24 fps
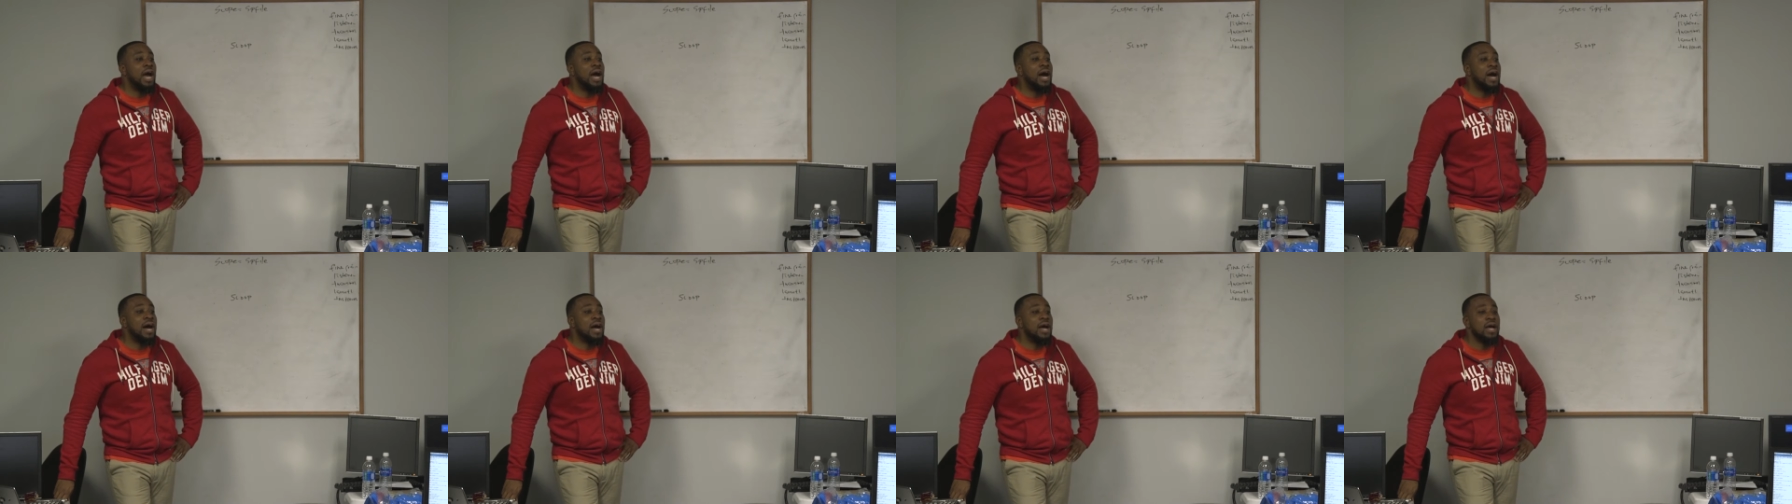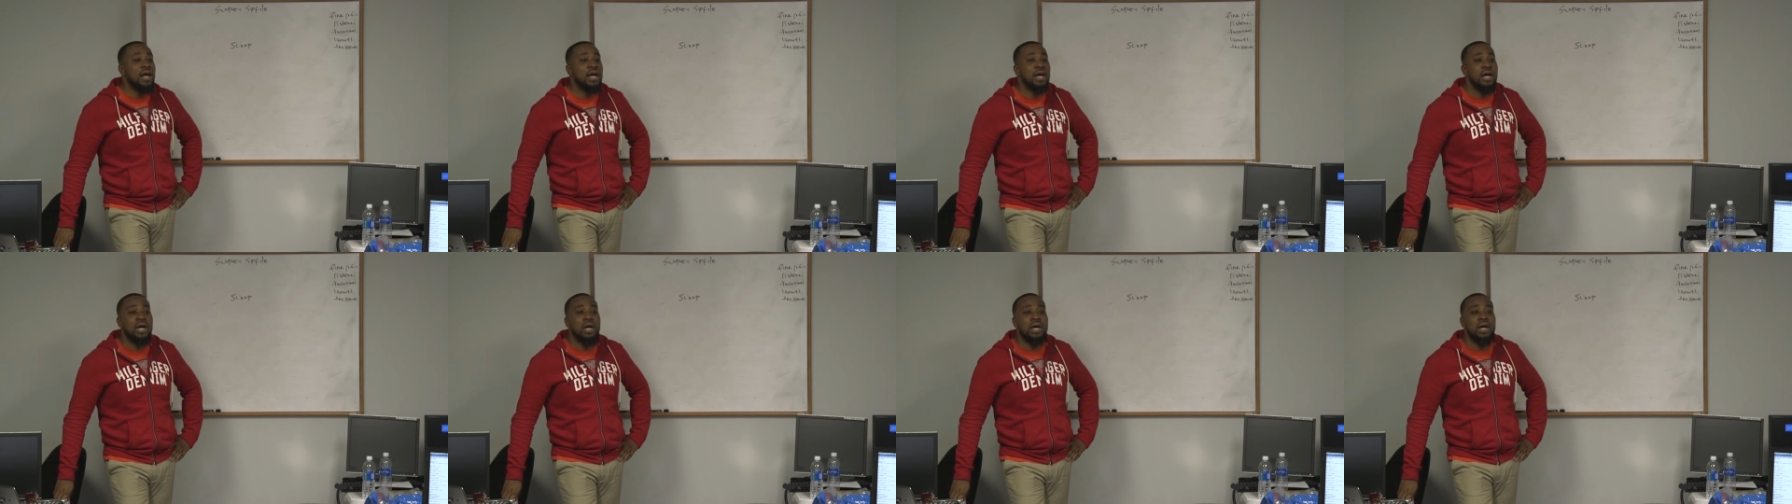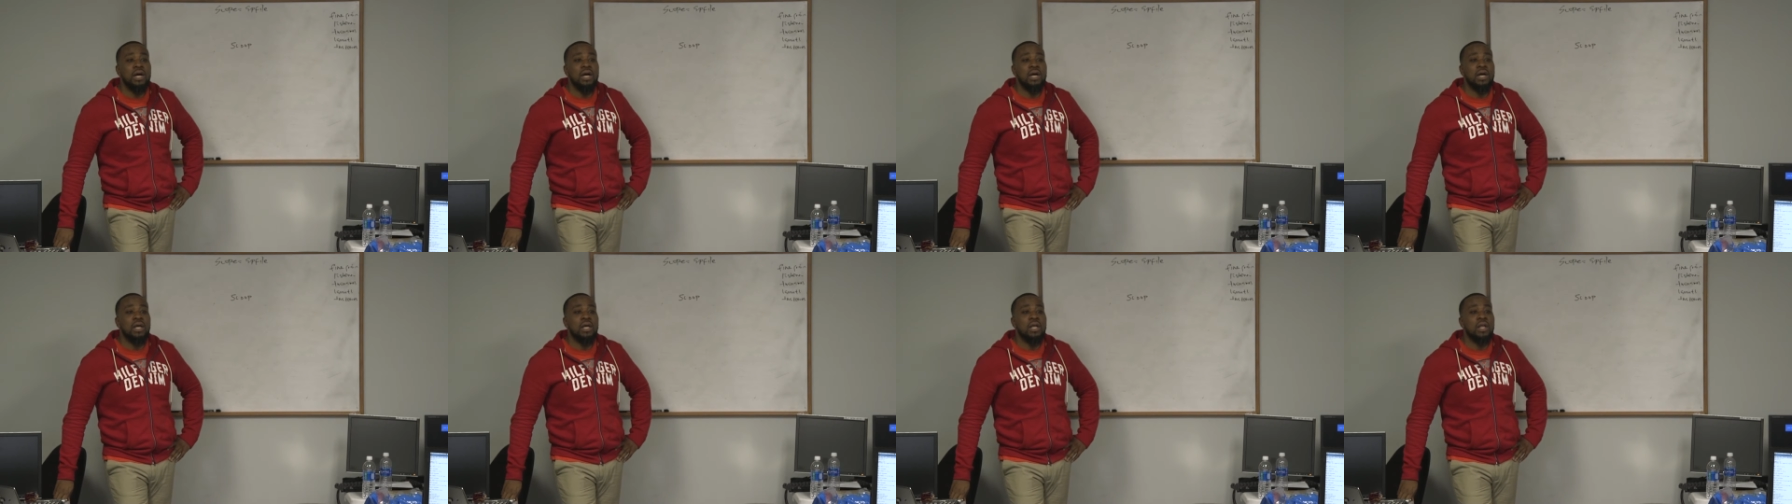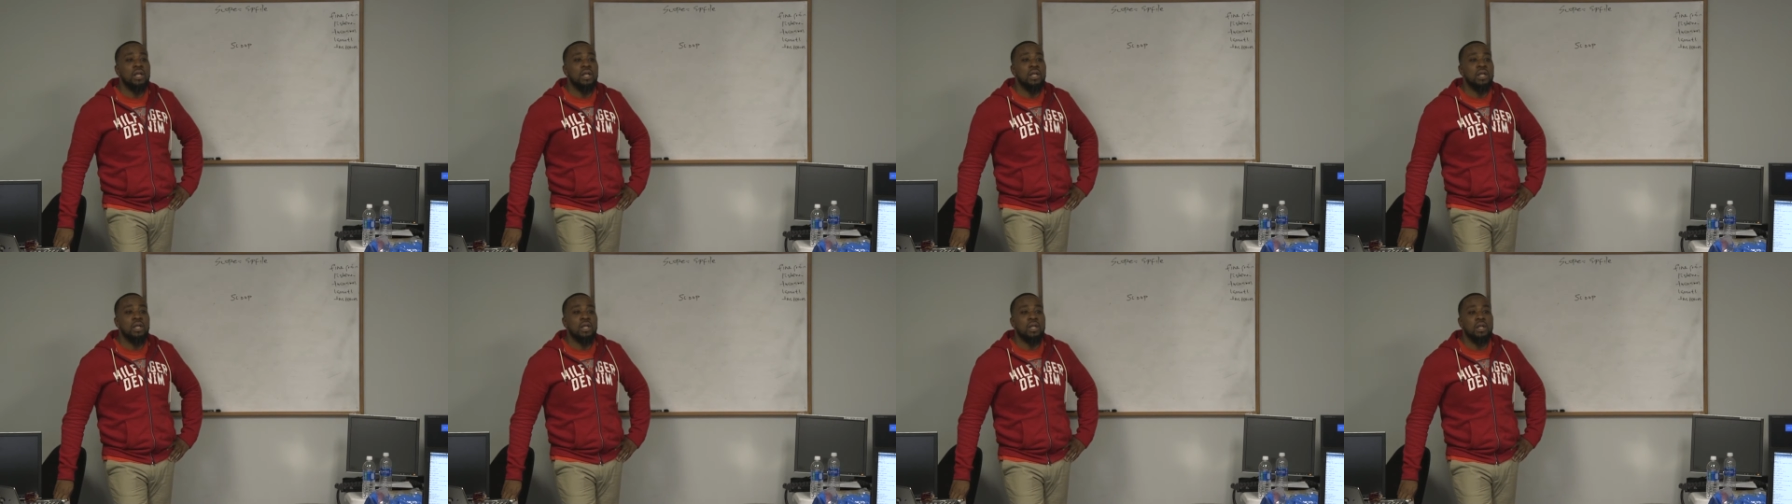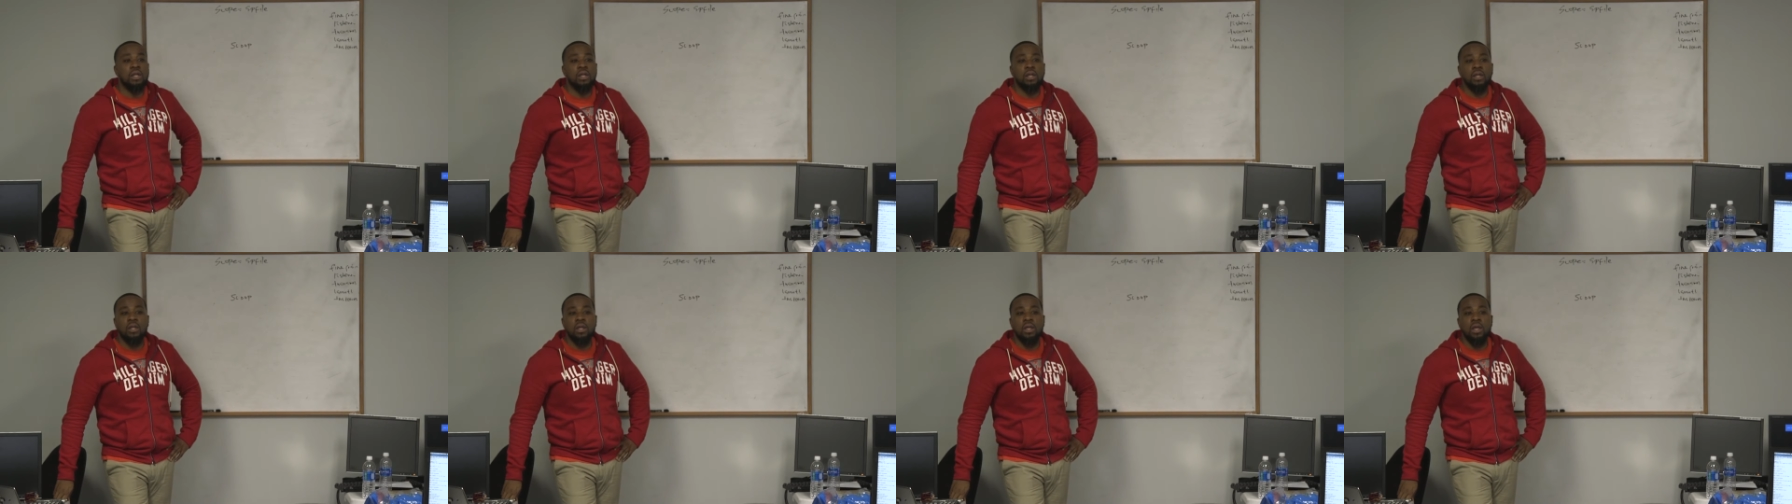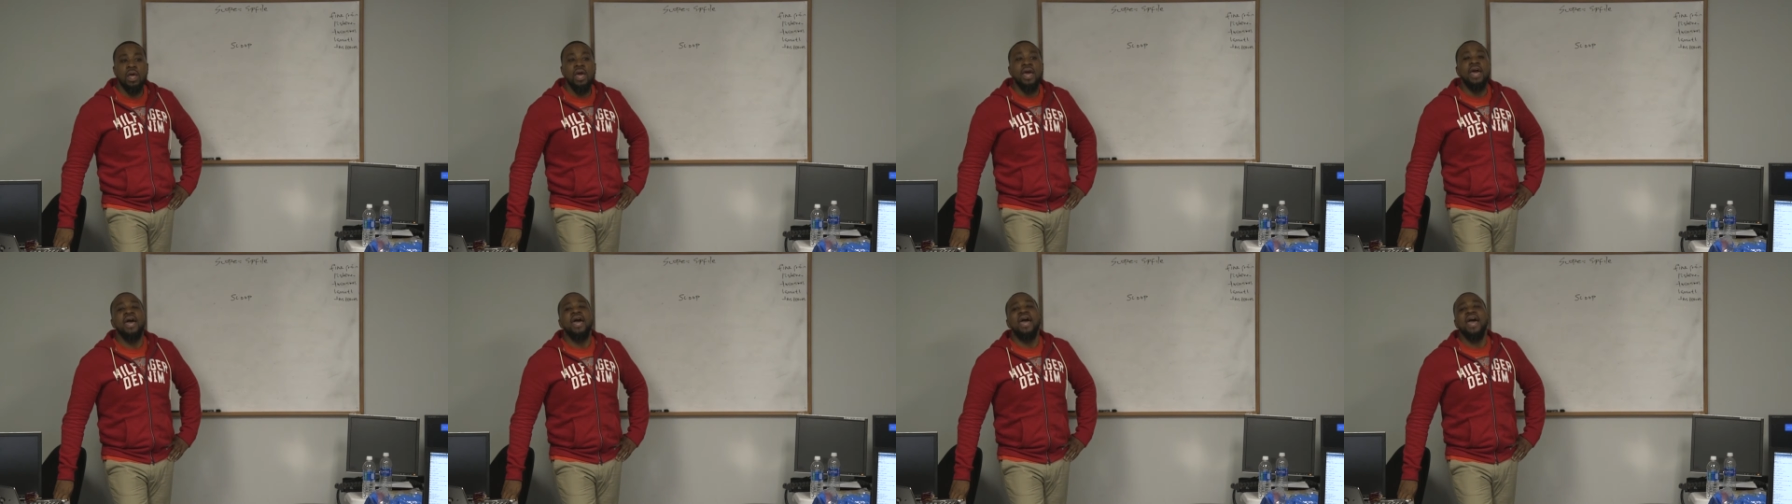Ah? Huh? SP,
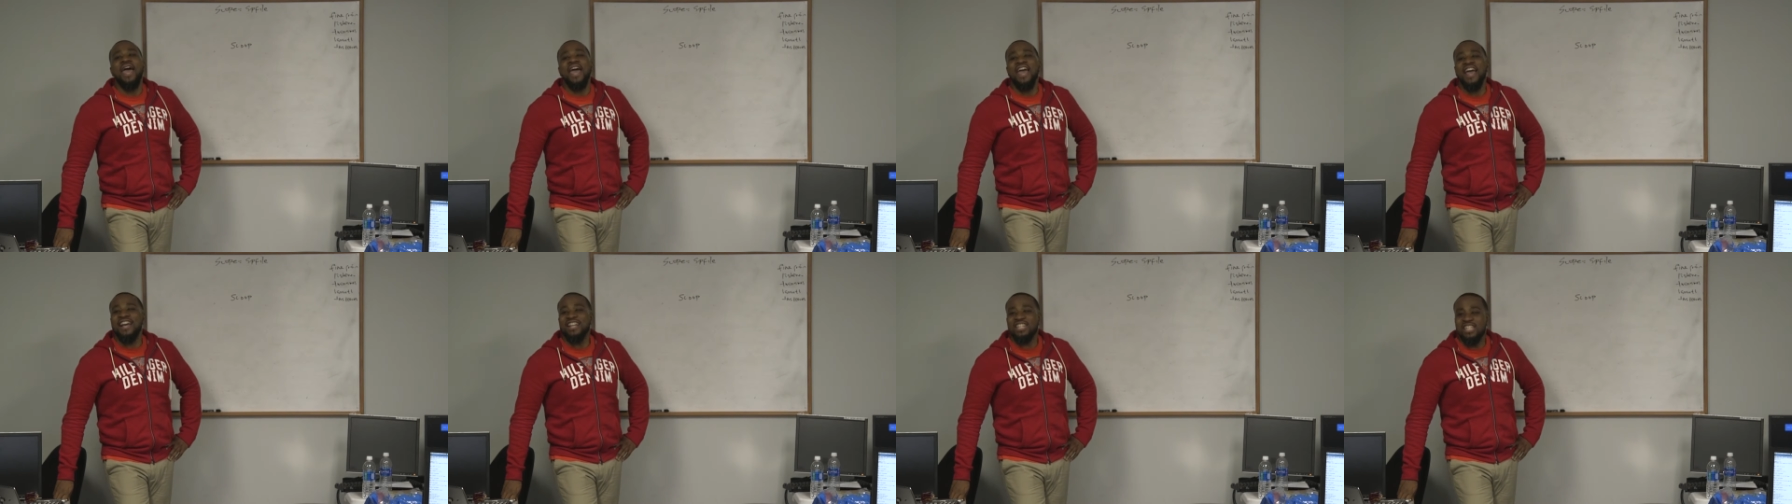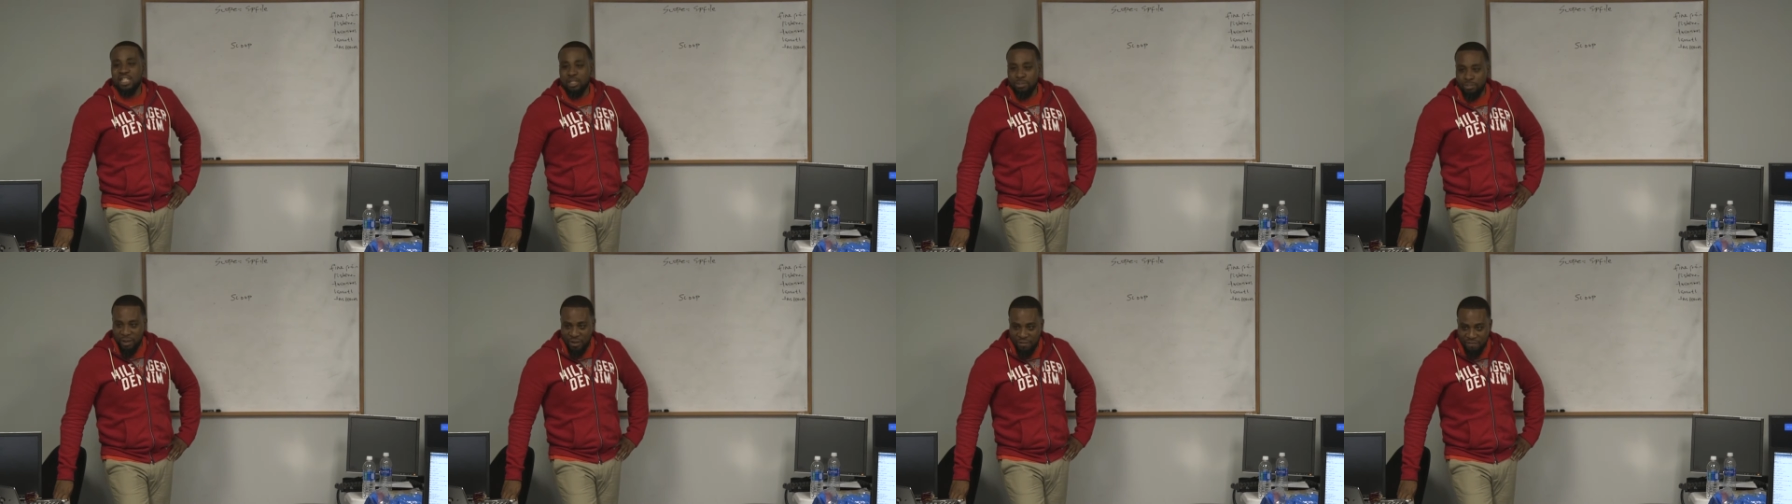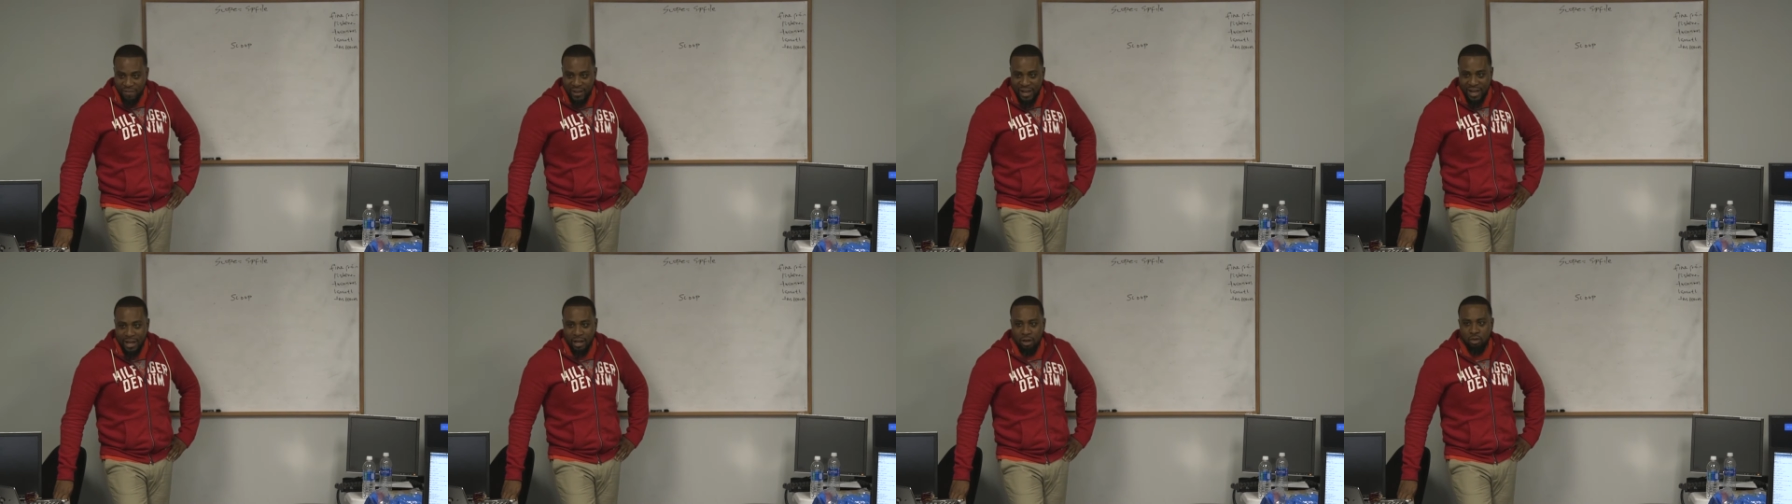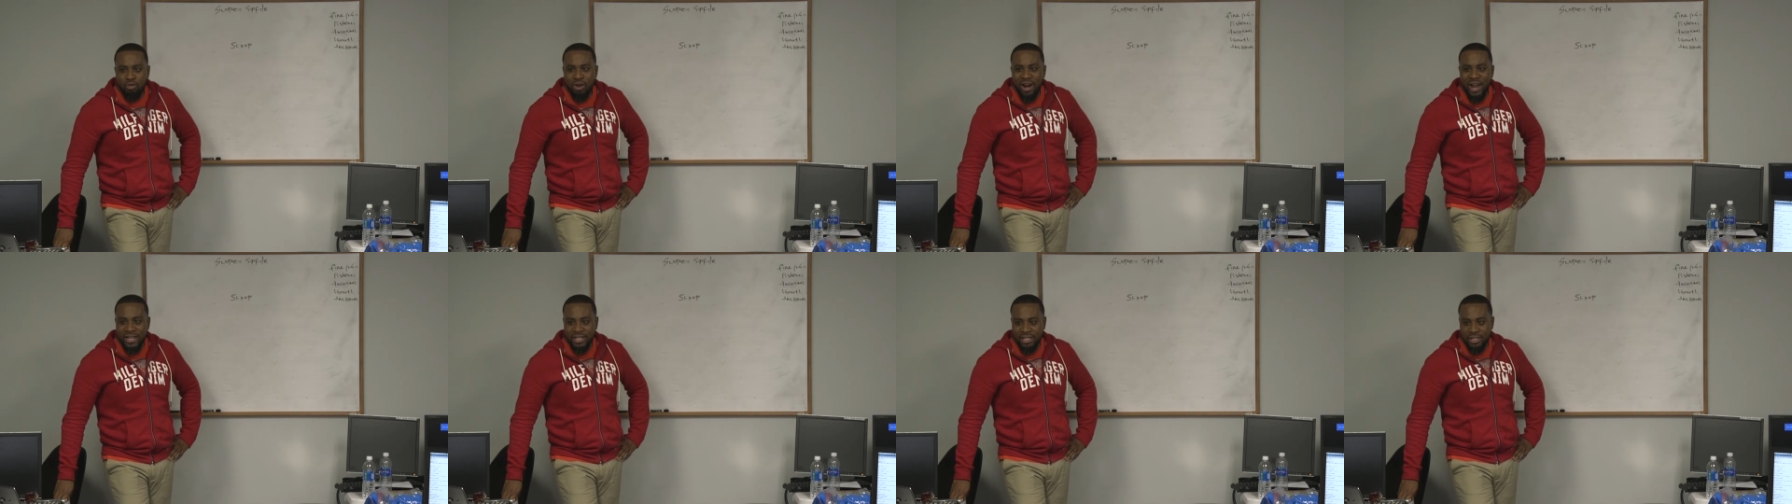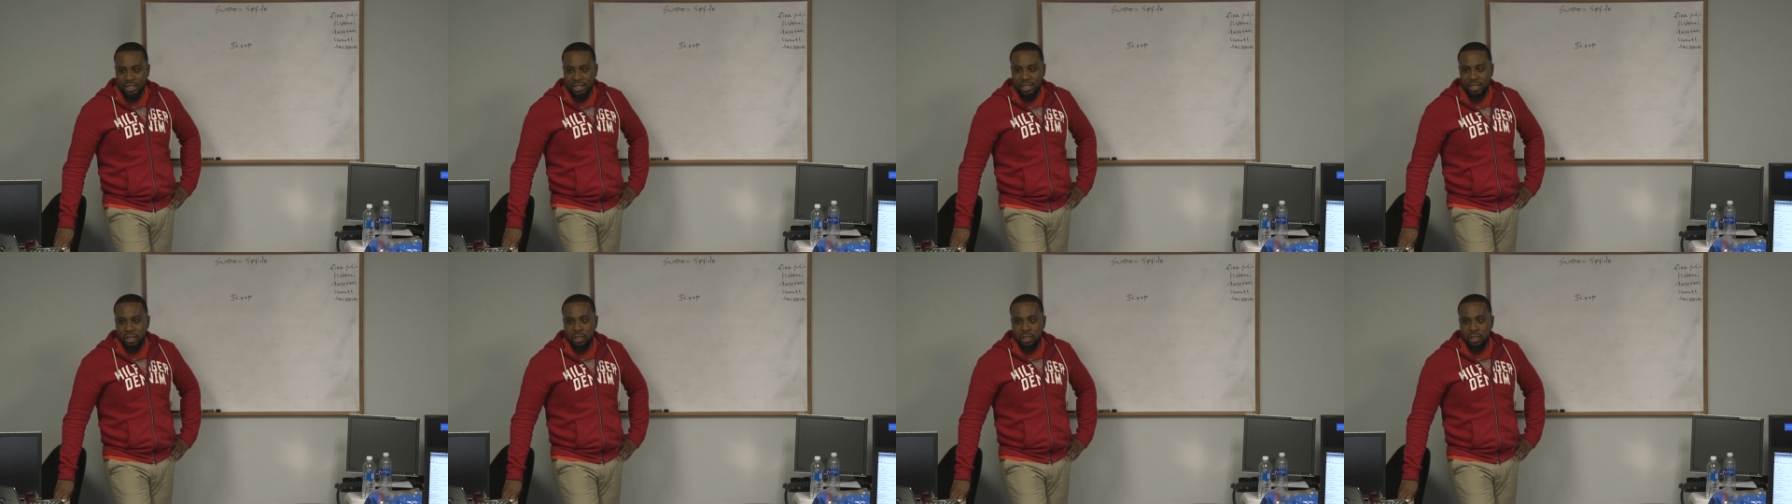file. SP file, right?